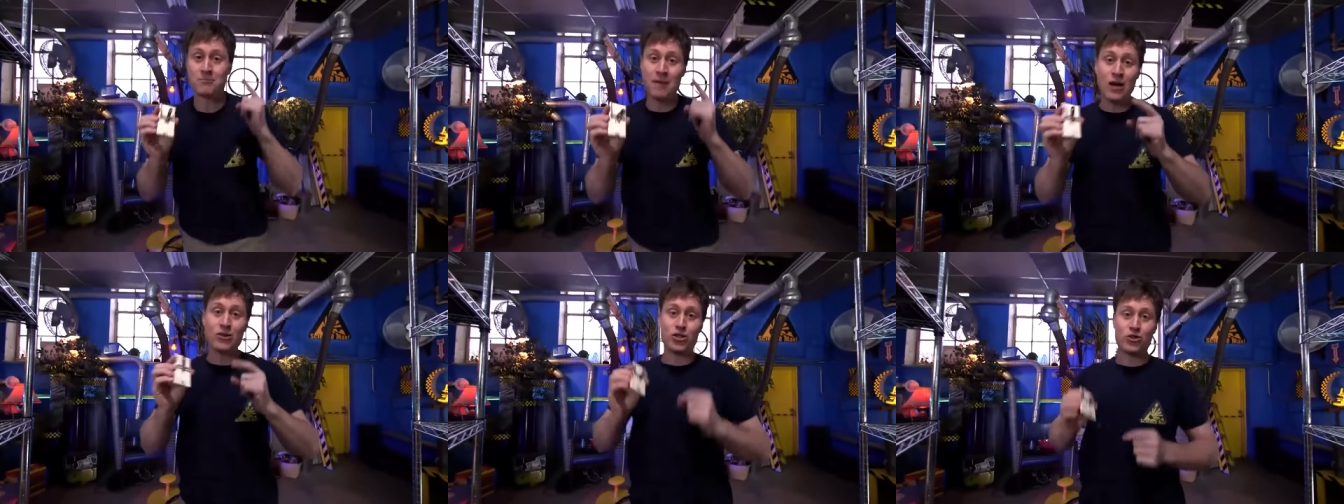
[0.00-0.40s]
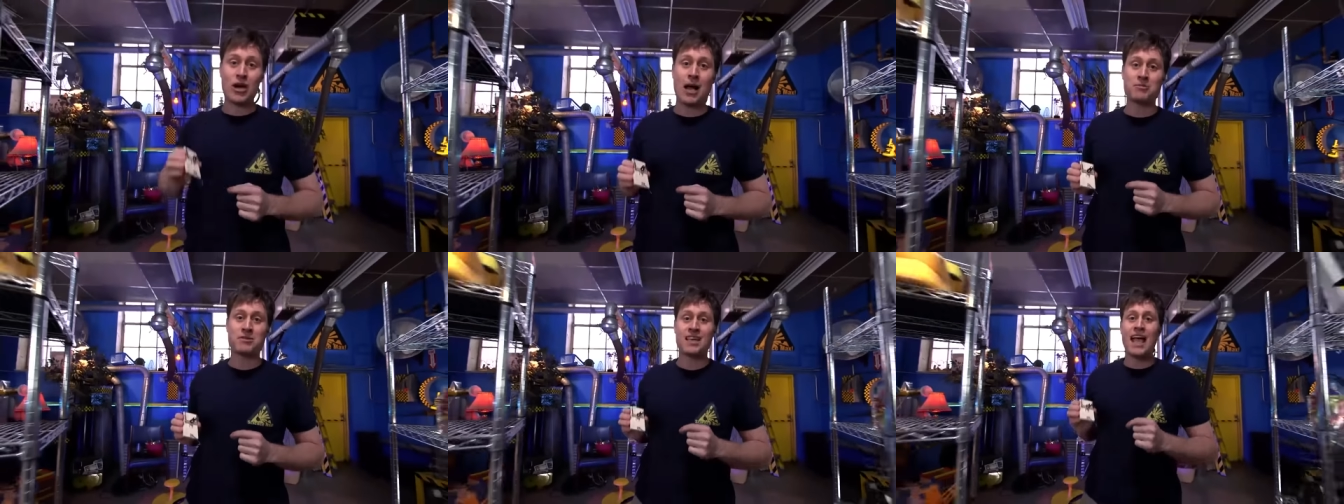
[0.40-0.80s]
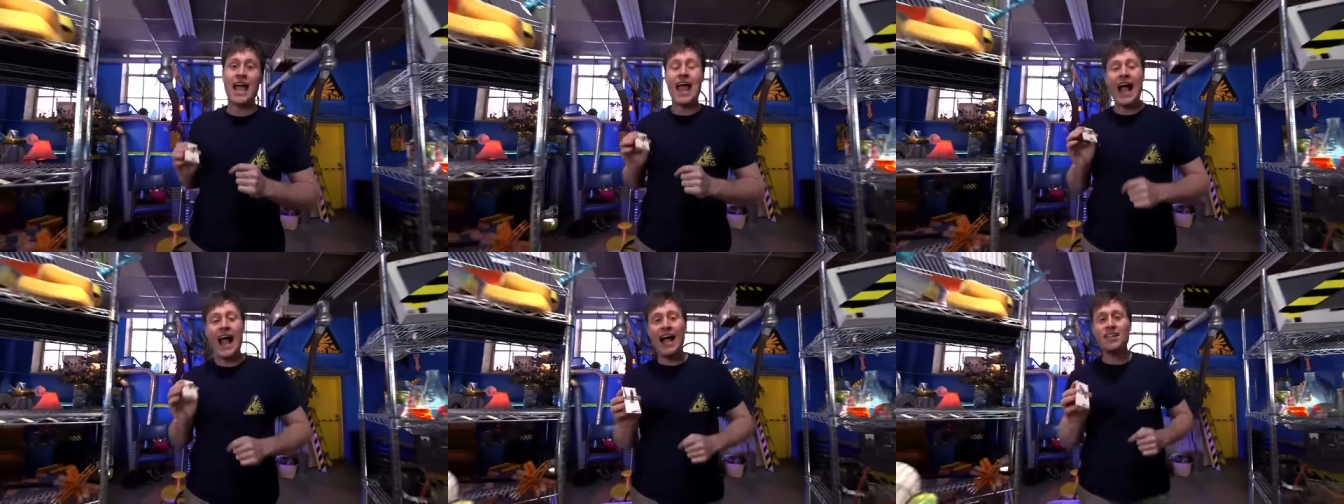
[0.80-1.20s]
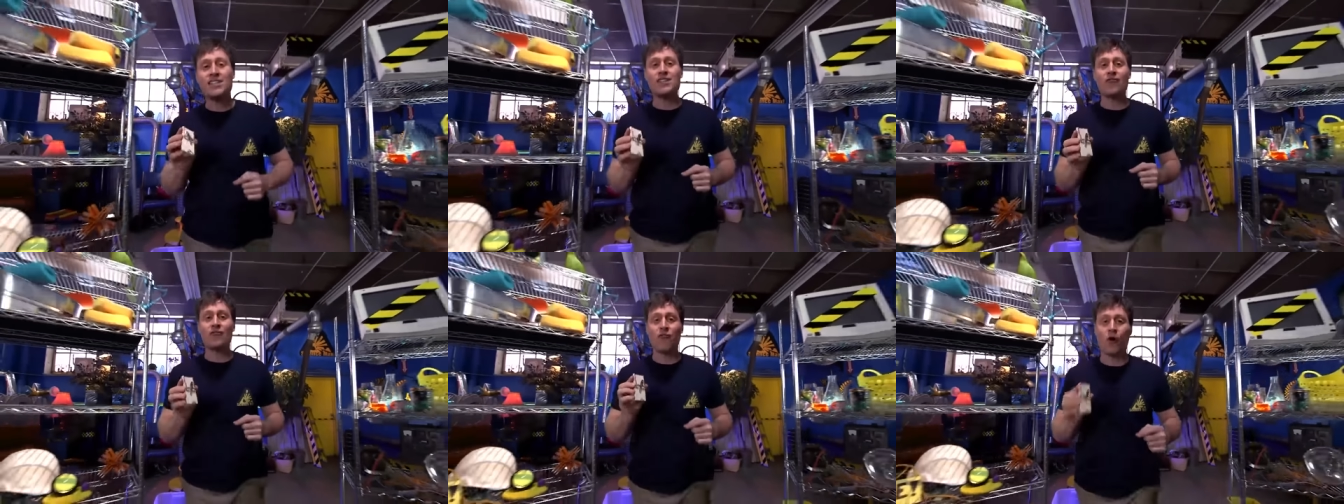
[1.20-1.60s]
Mousetraps
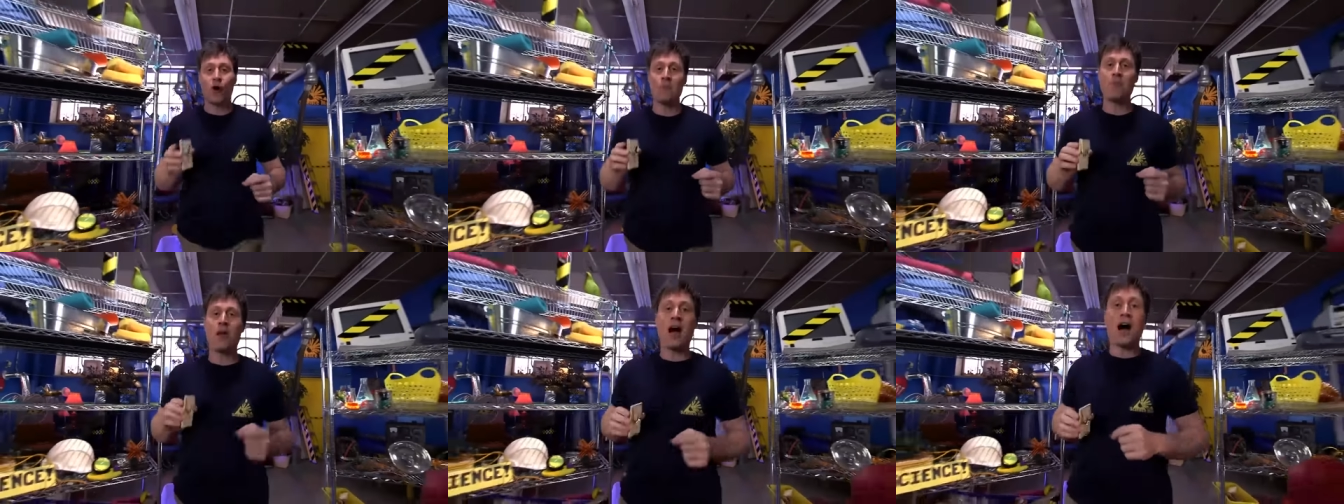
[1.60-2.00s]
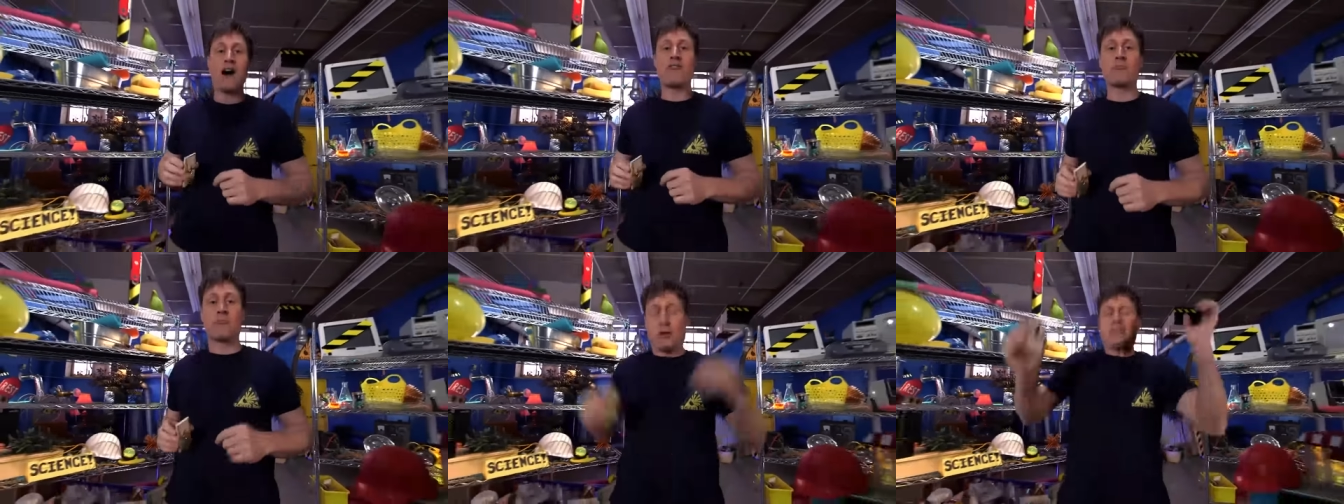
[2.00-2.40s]
as a form of